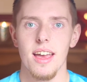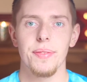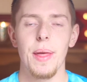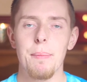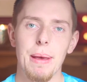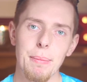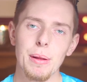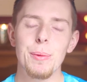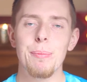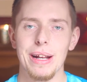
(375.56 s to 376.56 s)
that people
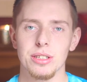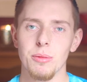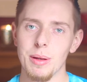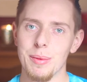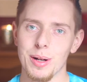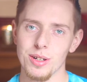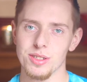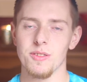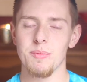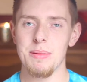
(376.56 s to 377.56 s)
who picked on me because
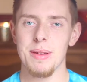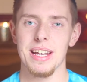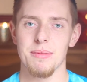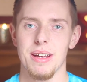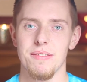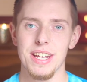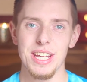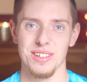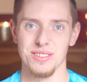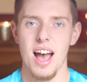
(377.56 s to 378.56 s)
of me making my
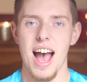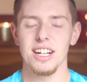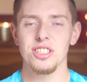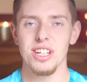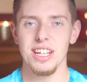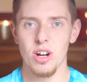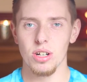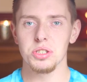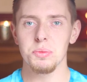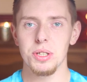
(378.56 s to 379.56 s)
videos actually
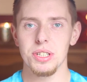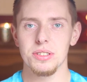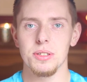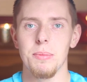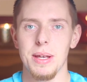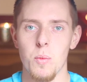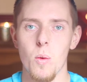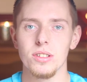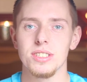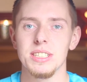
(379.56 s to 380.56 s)
contributed to me
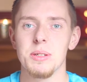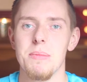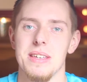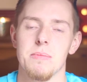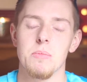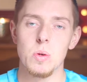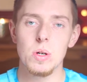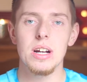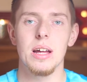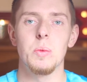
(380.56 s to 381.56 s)
wanting to make
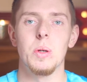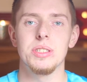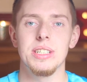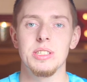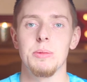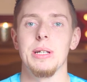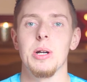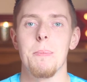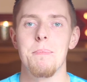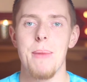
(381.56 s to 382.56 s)
more and wanting to
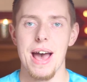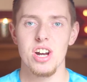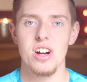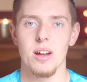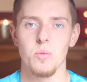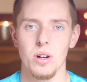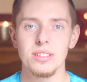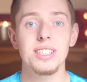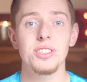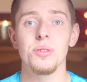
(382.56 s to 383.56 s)
become better and
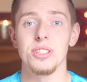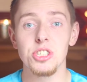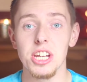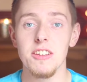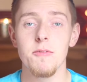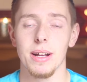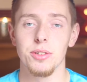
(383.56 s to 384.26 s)
wanting to achieve my